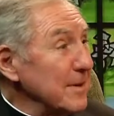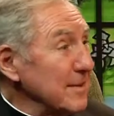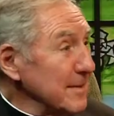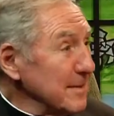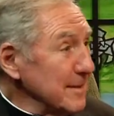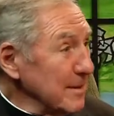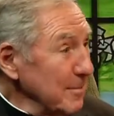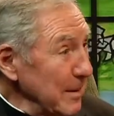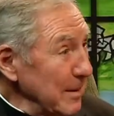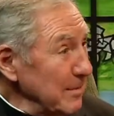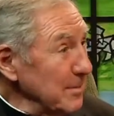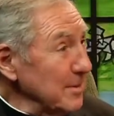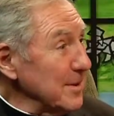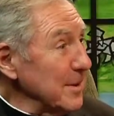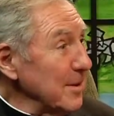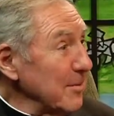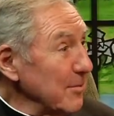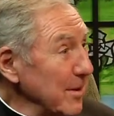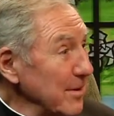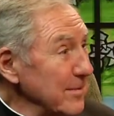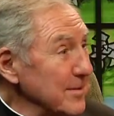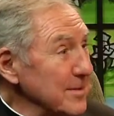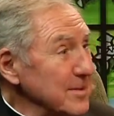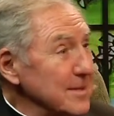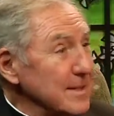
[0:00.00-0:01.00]
the people in the
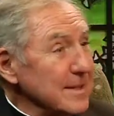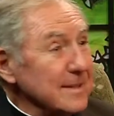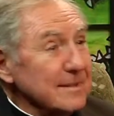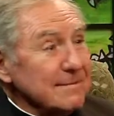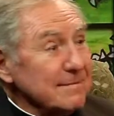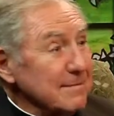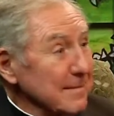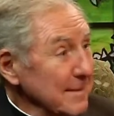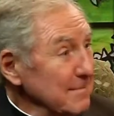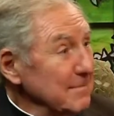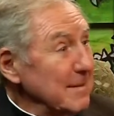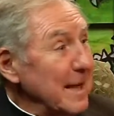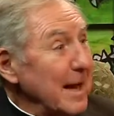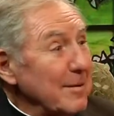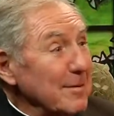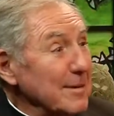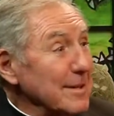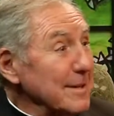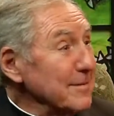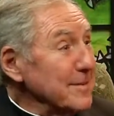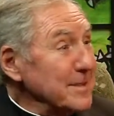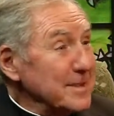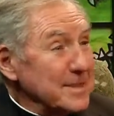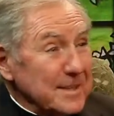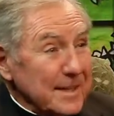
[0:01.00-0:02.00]
rivers, and now all
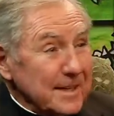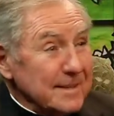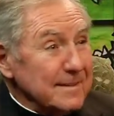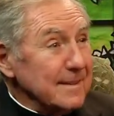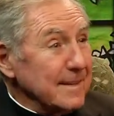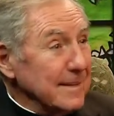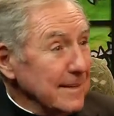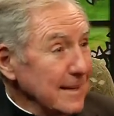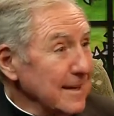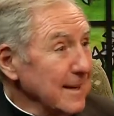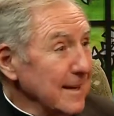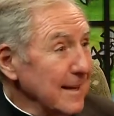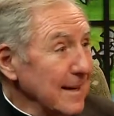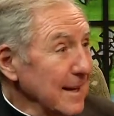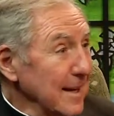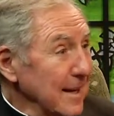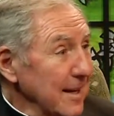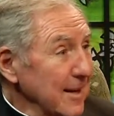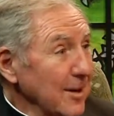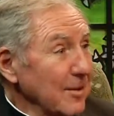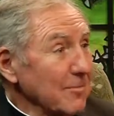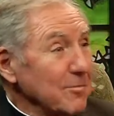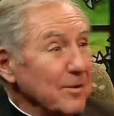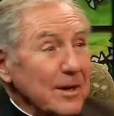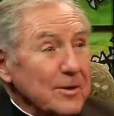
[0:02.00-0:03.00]
of a sudden,
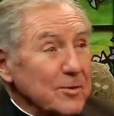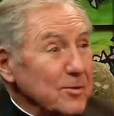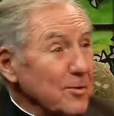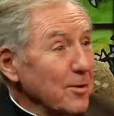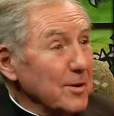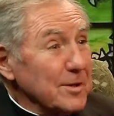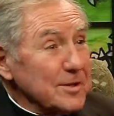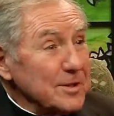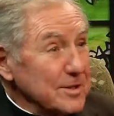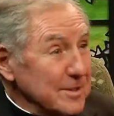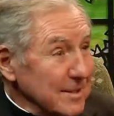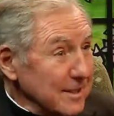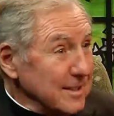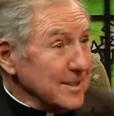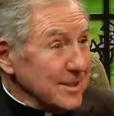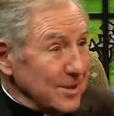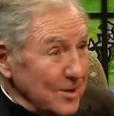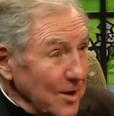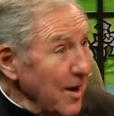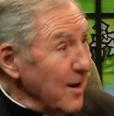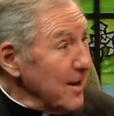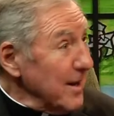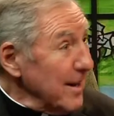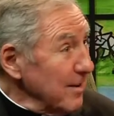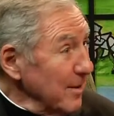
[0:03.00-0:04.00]
you know, Red Cross
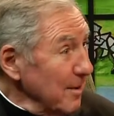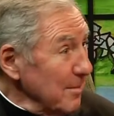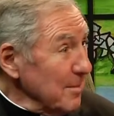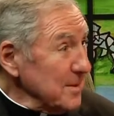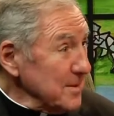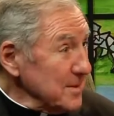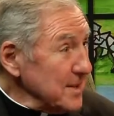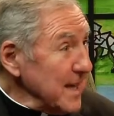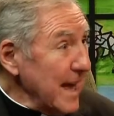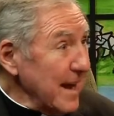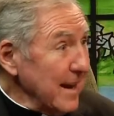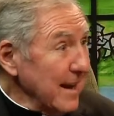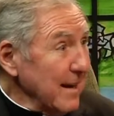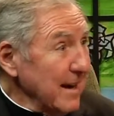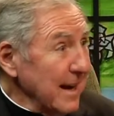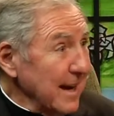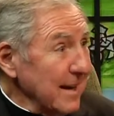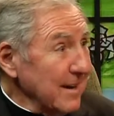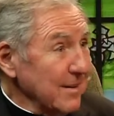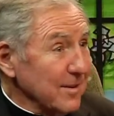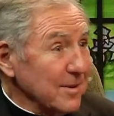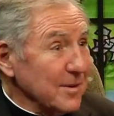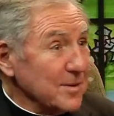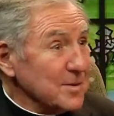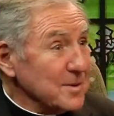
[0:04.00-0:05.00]
started almost out
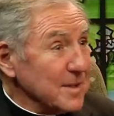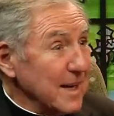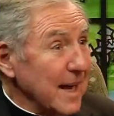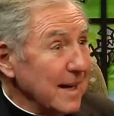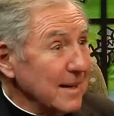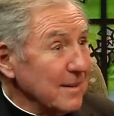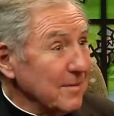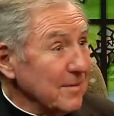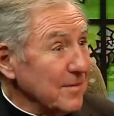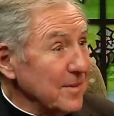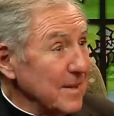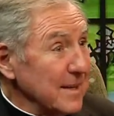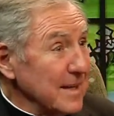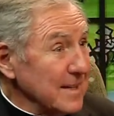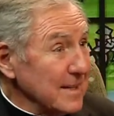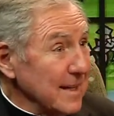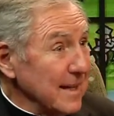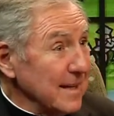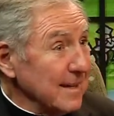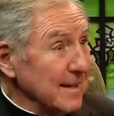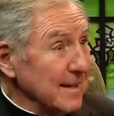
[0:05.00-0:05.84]
of those kind of things, I